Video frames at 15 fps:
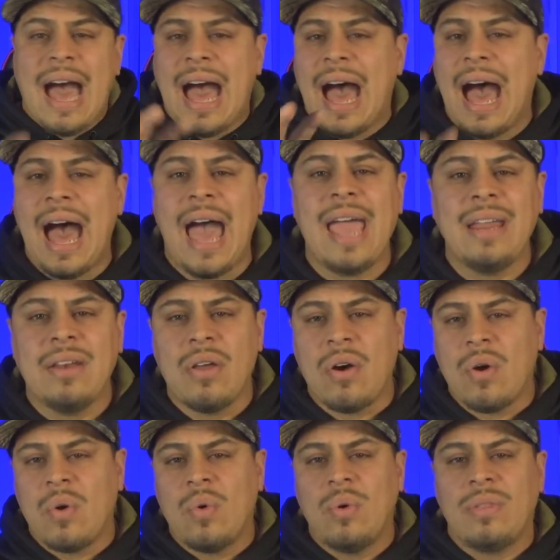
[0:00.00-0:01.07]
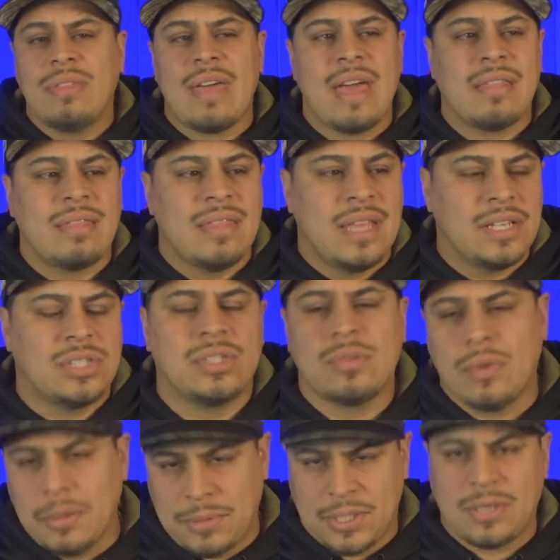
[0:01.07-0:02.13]
I know that this
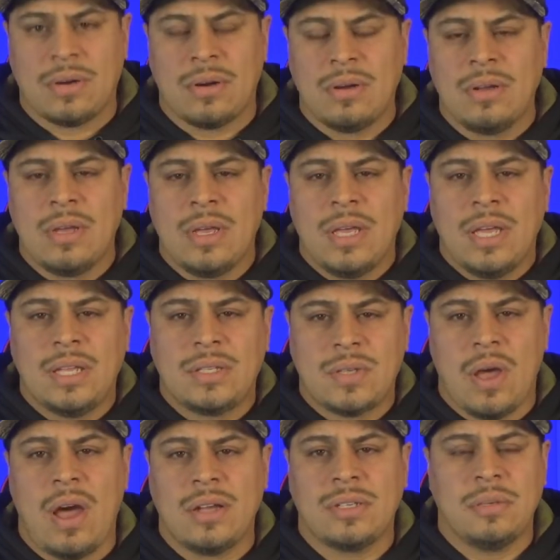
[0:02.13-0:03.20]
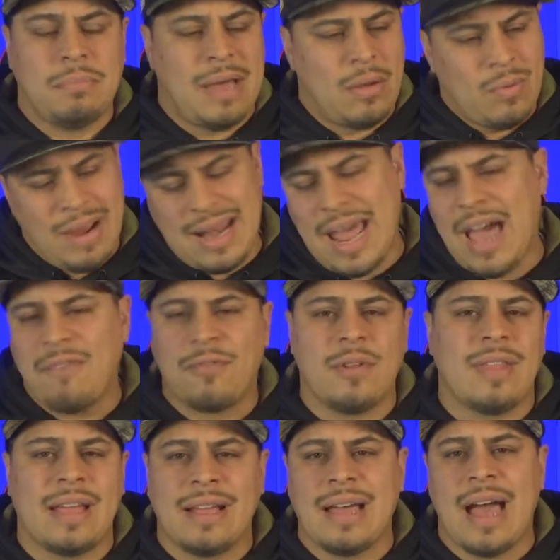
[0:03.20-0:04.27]
scripture, it talks about right after
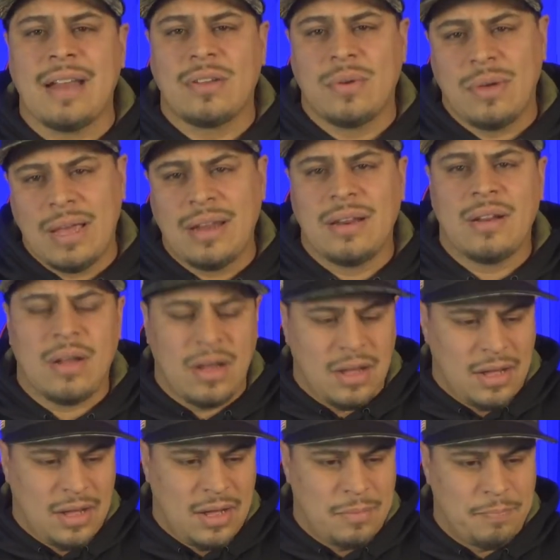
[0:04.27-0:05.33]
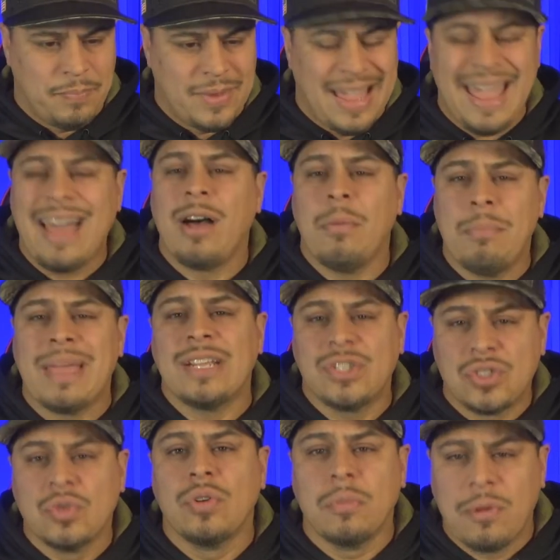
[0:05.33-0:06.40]
that God created a helpmate
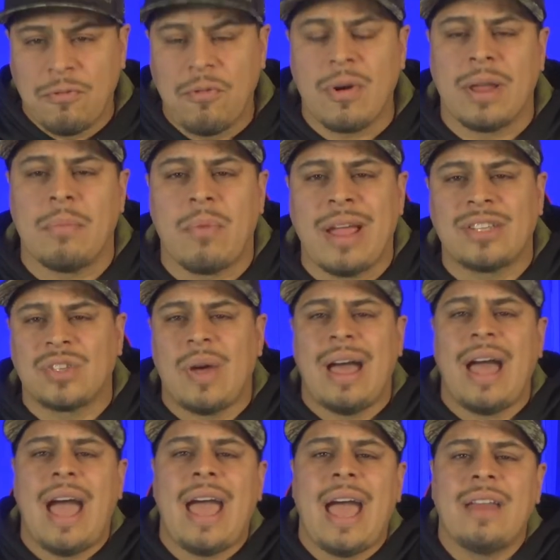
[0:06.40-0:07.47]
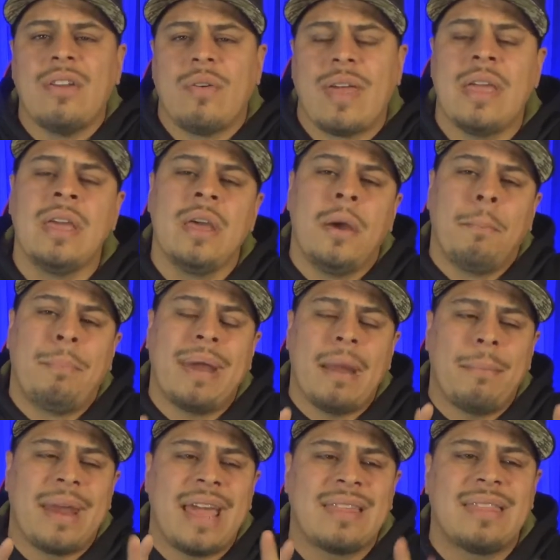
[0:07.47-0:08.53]
suitable for him, right? So I know that.
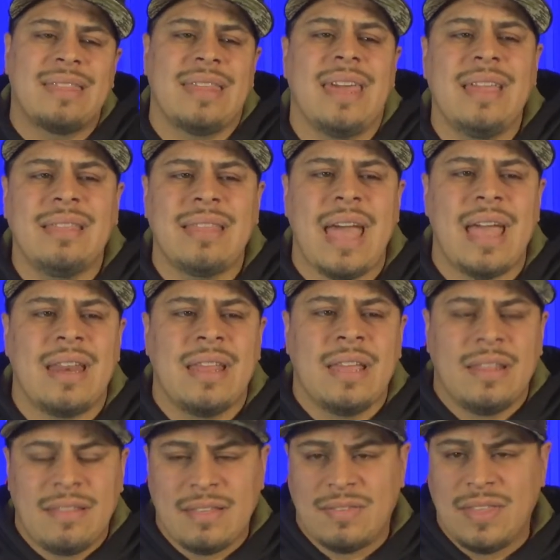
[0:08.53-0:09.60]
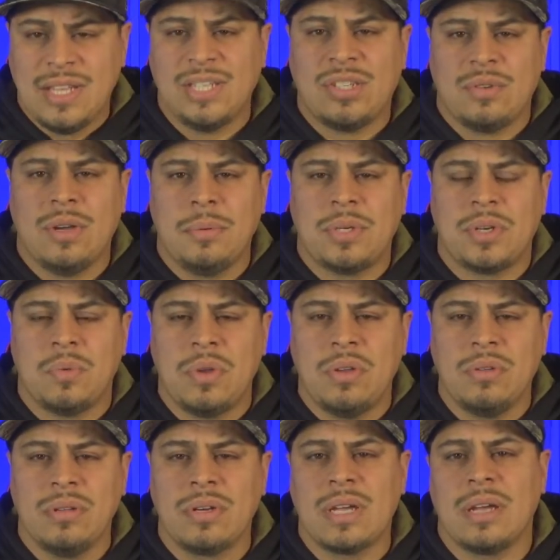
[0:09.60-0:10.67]
But I think that this scripture, when
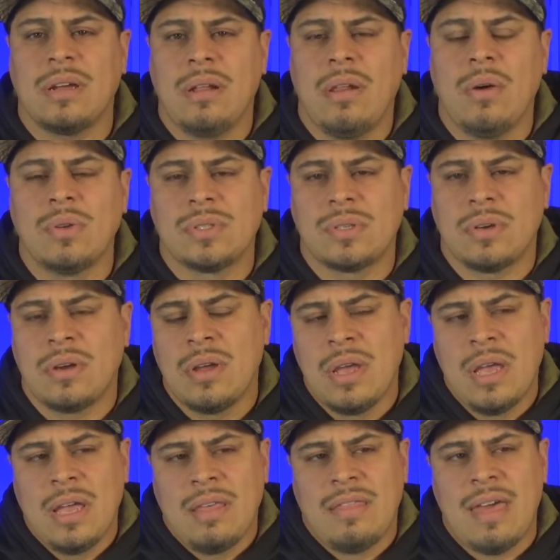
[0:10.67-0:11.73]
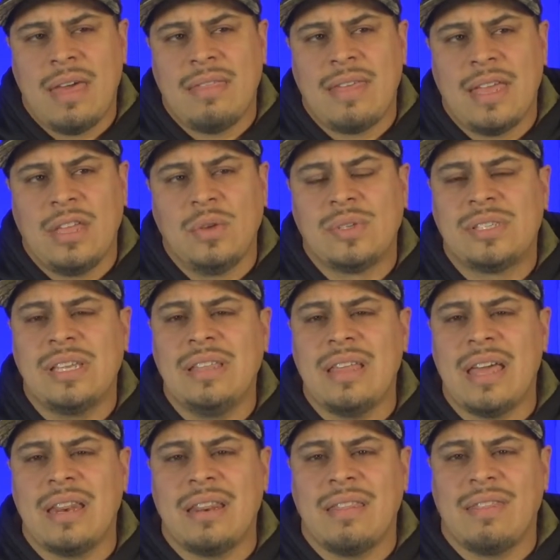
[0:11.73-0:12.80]
you look at closer, that you see
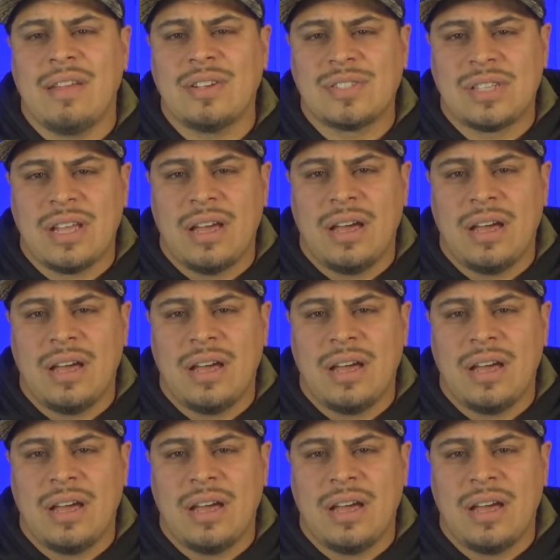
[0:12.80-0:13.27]
that there's